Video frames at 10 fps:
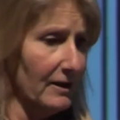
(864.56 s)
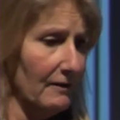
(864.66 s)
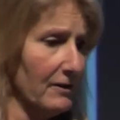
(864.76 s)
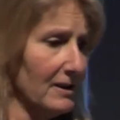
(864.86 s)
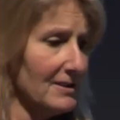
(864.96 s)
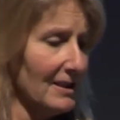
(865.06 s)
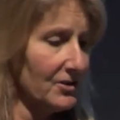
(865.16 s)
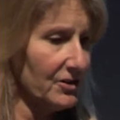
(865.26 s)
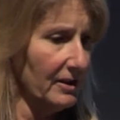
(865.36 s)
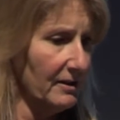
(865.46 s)
level is
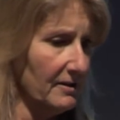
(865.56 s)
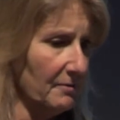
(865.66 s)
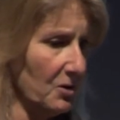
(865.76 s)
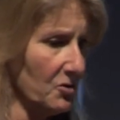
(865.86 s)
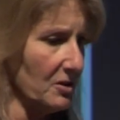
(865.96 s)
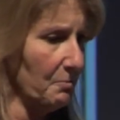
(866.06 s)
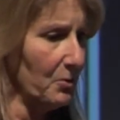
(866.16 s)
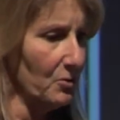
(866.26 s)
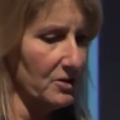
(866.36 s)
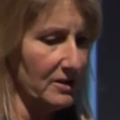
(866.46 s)
actually the most
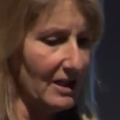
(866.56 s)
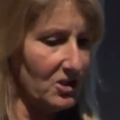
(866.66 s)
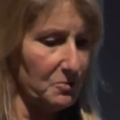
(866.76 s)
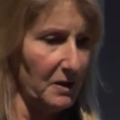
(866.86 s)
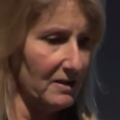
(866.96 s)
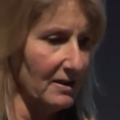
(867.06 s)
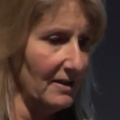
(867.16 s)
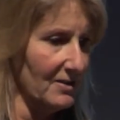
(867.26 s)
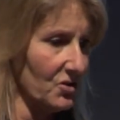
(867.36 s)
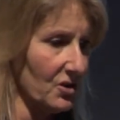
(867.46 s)
important aspect
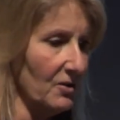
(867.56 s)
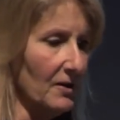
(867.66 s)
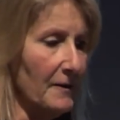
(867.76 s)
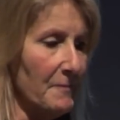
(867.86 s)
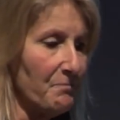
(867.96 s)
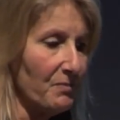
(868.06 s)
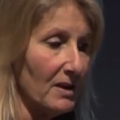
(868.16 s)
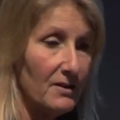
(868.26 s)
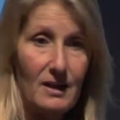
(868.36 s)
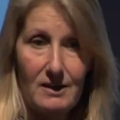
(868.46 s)
here. So
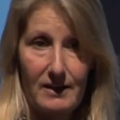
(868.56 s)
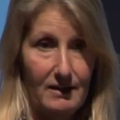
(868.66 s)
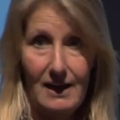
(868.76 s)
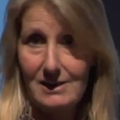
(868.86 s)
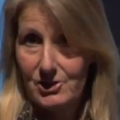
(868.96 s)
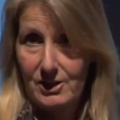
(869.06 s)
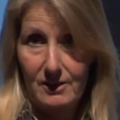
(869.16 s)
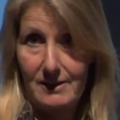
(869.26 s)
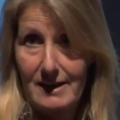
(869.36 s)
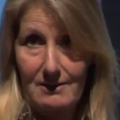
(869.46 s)
they're actually
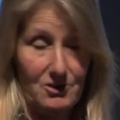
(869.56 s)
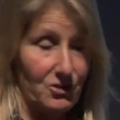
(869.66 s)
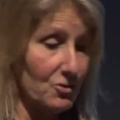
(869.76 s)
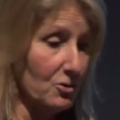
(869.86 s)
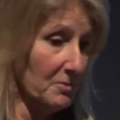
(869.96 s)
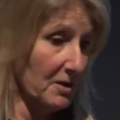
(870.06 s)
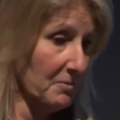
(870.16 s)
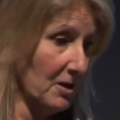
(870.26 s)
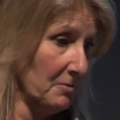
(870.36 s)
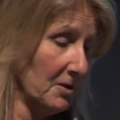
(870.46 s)
going down a storm at the
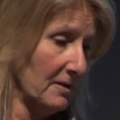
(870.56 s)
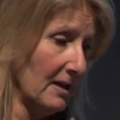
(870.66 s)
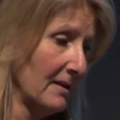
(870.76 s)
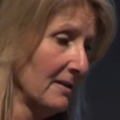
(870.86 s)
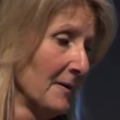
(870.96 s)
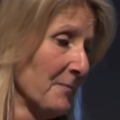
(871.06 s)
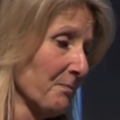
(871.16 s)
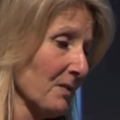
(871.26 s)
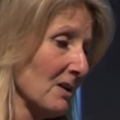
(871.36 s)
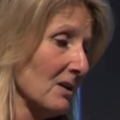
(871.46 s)
moment. And
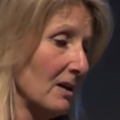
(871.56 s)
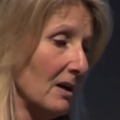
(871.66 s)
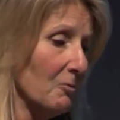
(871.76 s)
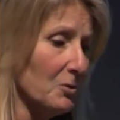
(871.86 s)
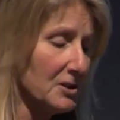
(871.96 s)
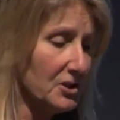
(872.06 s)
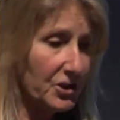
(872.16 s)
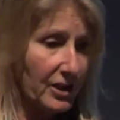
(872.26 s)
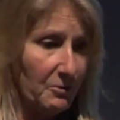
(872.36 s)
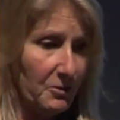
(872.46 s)
I wanted to
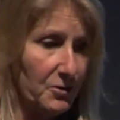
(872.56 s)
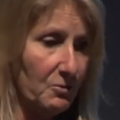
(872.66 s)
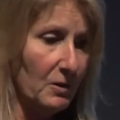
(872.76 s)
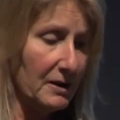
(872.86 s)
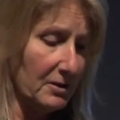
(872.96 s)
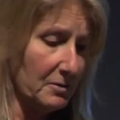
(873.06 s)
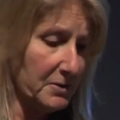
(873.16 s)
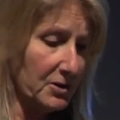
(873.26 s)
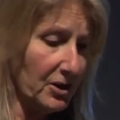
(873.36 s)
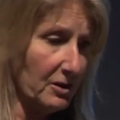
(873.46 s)
share with you one other
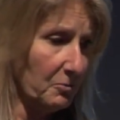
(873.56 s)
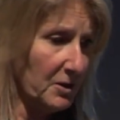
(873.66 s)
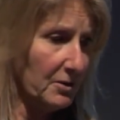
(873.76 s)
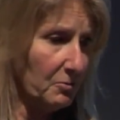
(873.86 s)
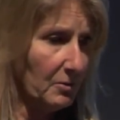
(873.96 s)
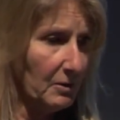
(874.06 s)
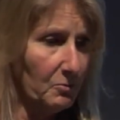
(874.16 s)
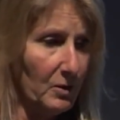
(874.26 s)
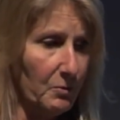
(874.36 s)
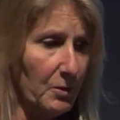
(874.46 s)
project that we did
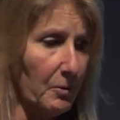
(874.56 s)
when we were